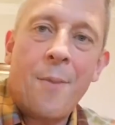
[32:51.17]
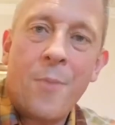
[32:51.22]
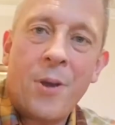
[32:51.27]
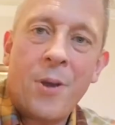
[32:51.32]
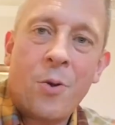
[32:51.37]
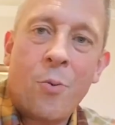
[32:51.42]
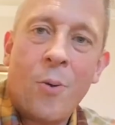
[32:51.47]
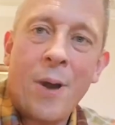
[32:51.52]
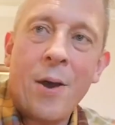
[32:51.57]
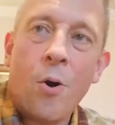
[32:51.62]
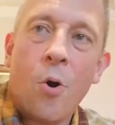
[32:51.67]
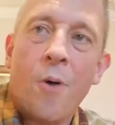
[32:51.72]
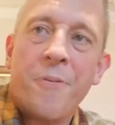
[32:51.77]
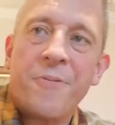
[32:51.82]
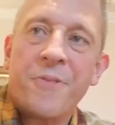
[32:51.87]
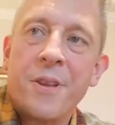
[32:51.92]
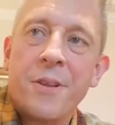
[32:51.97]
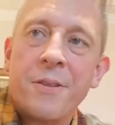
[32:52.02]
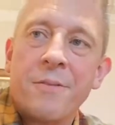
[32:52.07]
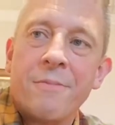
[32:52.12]
quite
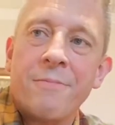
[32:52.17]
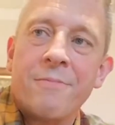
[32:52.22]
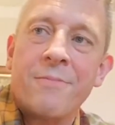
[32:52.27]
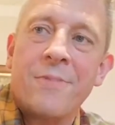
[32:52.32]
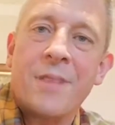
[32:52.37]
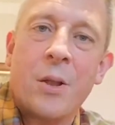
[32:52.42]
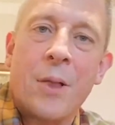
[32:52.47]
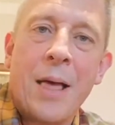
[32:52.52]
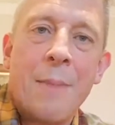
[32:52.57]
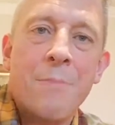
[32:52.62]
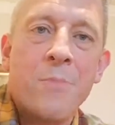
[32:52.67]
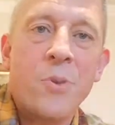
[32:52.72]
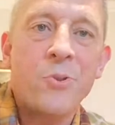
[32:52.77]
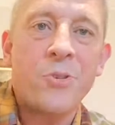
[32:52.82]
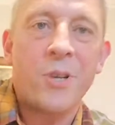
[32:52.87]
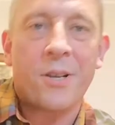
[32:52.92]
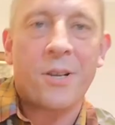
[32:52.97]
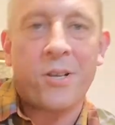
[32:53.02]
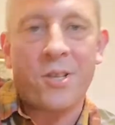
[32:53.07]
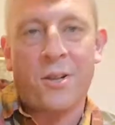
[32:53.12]
often they'll have
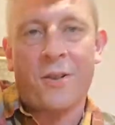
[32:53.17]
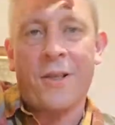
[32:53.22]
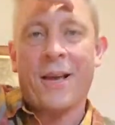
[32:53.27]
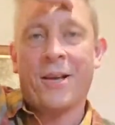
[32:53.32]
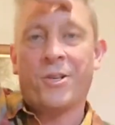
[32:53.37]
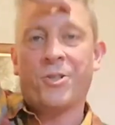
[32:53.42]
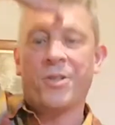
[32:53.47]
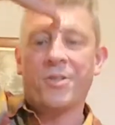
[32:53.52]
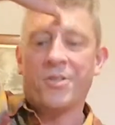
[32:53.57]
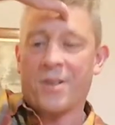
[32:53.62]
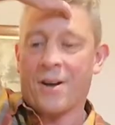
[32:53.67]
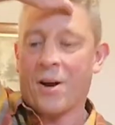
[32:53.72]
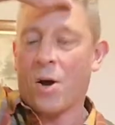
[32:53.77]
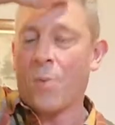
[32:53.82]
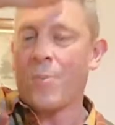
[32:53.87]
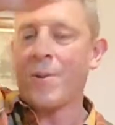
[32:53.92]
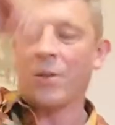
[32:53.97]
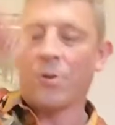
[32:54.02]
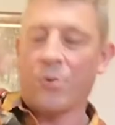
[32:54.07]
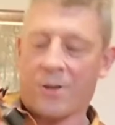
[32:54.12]
music selections, and I'll
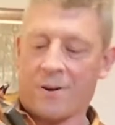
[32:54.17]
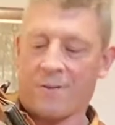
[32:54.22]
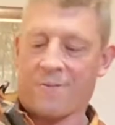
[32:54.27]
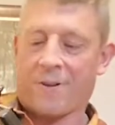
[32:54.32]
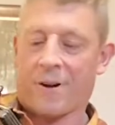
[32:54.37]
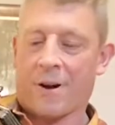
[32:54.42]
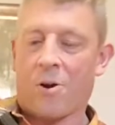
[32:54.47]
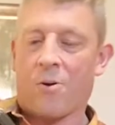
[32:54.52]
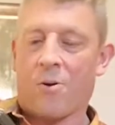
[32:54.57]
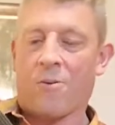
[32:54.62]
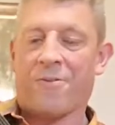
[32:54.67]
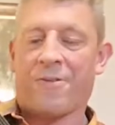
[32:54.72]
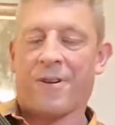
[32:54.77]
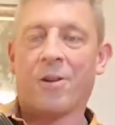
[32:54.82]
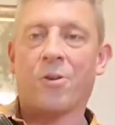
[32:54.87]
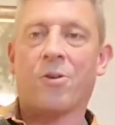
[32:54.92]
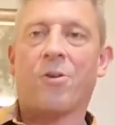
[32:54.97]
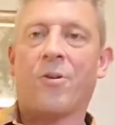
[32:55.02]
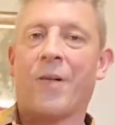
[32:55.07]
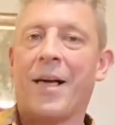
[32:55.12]
be looking for all
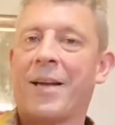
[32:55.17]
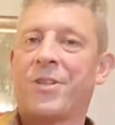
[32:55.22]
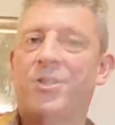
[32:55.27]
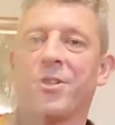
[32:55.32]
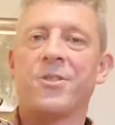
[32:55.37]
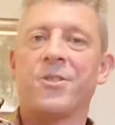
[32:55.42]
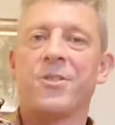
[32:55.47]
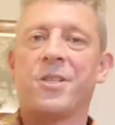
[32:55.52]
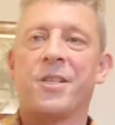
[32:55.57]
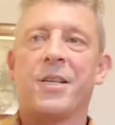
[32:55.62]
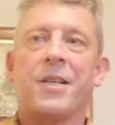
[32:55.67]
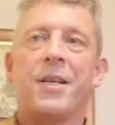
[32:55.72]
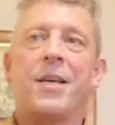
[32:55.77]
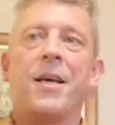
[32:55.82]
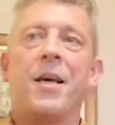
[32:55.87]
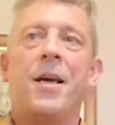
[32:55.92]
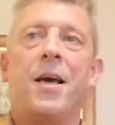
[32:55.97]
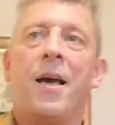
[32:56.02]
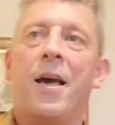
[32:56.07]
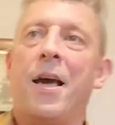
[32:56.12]
fiddle collections.
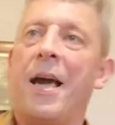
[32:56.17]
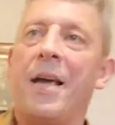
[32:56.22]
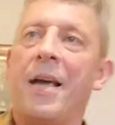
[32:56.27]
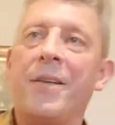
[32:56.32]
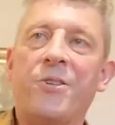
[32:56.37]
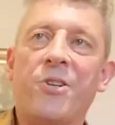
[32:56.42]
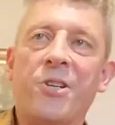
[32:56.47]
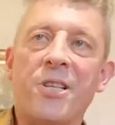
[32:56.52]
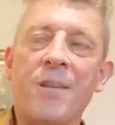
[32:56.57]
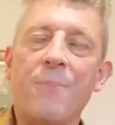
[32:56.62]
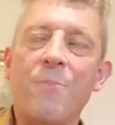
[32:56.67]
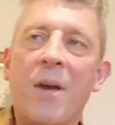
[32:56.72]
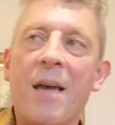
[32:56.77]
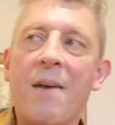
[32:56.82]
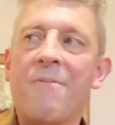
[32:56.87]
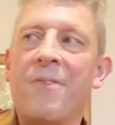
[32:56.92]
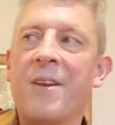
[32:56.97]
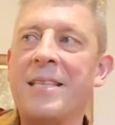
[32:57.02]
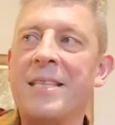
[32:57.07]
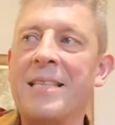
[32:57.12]
And just about
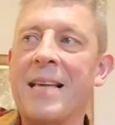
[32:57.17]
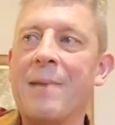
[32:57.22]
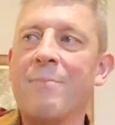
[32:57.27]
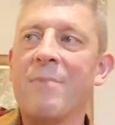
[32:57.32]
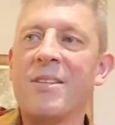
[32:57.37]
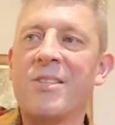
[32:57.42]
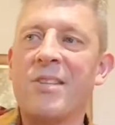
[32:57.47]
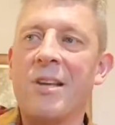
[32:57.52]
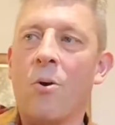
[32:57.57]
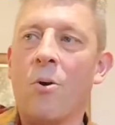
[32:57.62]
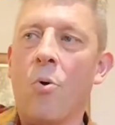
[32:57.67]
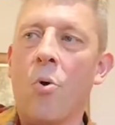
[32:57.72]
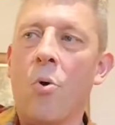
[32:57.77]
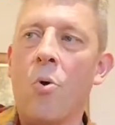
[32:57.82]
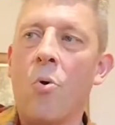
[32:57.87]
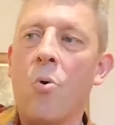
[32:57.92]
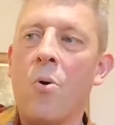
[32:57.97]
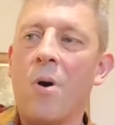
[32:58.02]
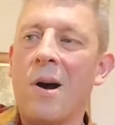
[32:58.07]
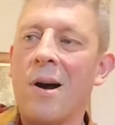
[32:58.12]
every time they say,
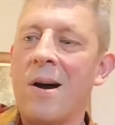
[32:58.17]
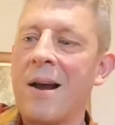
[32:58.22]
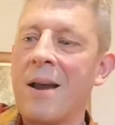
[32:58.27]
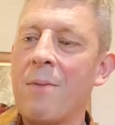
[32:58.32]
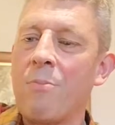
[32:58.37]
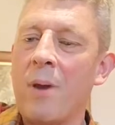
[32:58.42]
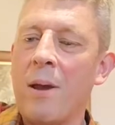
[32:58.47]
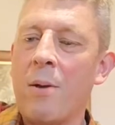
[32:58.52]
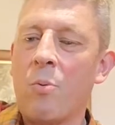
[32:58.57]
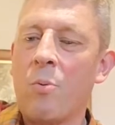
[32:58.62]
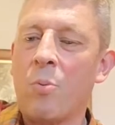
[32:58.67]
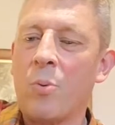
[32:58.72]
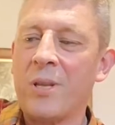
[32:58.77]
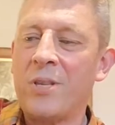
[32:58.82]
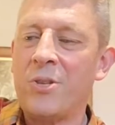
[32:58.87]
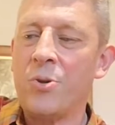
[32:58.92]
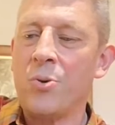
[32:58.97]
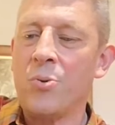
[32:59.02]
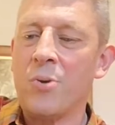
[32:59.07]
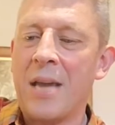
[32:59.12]
oh, aye, well, we
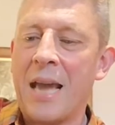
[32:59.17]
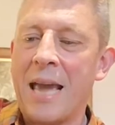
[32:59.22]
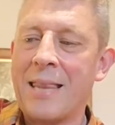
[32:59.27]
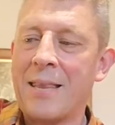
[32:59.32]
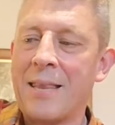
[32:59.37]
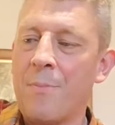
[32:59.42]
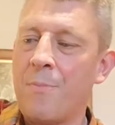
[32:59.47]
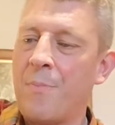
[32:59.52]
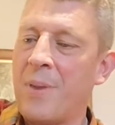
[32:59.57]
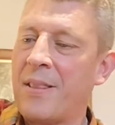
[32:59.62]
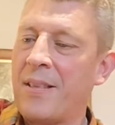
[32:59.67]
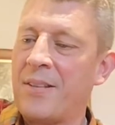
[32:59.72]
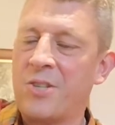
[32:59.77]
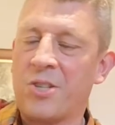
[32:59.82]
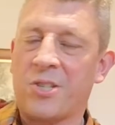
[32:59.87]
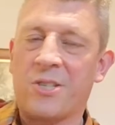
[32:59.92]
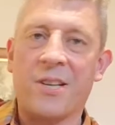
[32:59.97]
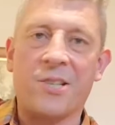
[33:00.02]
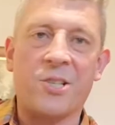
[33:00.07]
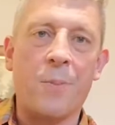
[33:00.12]
do get them, but they
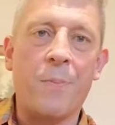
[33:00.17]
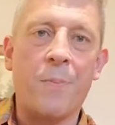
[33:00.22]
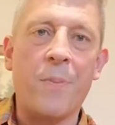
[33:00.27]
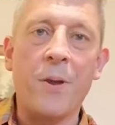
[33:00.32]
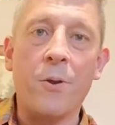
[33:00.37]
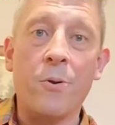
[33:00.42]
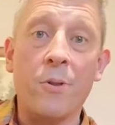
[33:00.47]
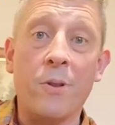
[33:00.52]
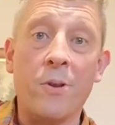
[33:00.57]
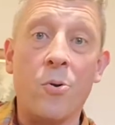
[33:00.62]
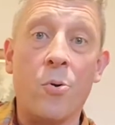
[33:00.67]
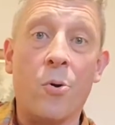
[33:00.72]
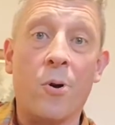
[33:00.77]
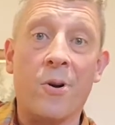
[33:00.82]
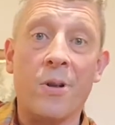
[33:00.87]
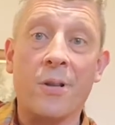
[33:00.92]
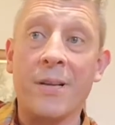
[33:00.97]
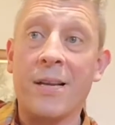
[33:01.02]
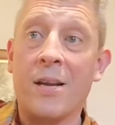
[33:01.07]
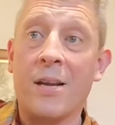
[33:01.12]
just disappear out the door
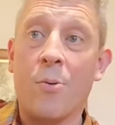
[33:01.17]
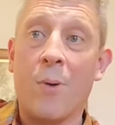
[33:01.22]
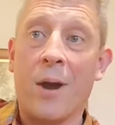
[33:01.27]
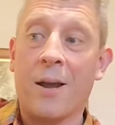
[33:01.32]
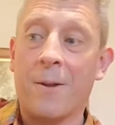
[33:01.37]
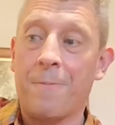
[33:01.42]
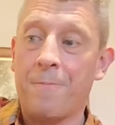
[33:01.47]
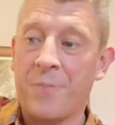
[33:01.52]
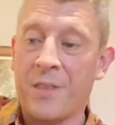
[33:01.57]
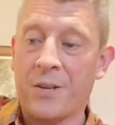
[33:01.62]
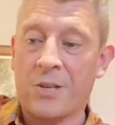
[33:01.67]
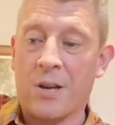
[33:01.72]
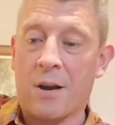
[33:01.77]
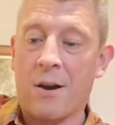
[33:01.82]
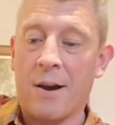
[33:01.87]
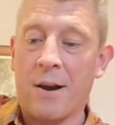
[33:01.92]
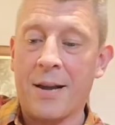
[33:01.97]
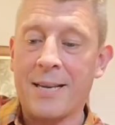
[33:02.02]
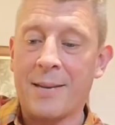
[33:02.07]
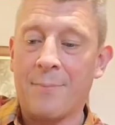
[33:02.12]
really quick. There's a
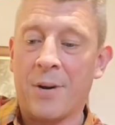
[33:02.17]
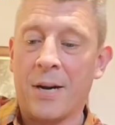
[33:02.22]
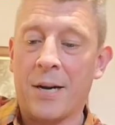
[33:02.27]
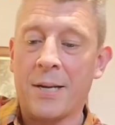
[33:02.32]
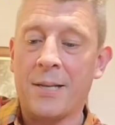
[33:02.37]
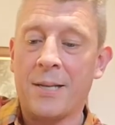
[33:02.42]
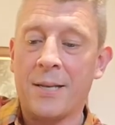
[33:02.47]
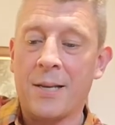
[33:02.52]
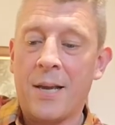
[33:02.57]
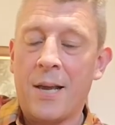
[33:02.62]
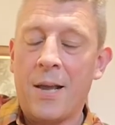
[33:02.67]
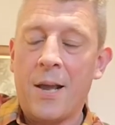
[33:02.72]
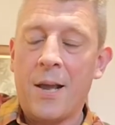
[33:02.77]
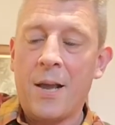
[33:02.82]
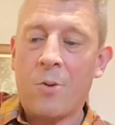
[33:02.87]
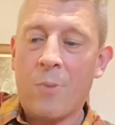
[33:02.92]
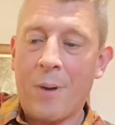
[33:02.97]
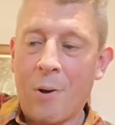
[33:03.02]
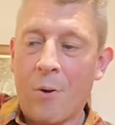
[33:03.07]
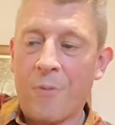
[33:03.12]
high demand.
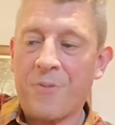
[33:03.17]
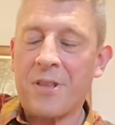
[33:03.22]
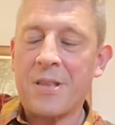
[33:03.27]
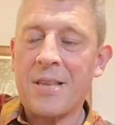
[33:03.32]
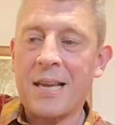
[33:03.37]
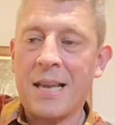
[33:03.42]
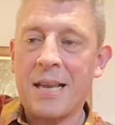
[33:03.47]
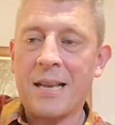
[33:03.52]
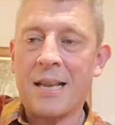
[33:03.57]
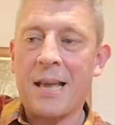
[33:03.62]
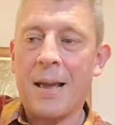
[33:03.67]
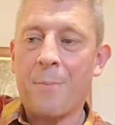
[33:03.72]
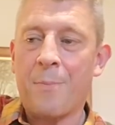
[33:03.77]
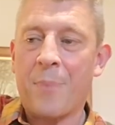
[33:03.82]
Quite often you can get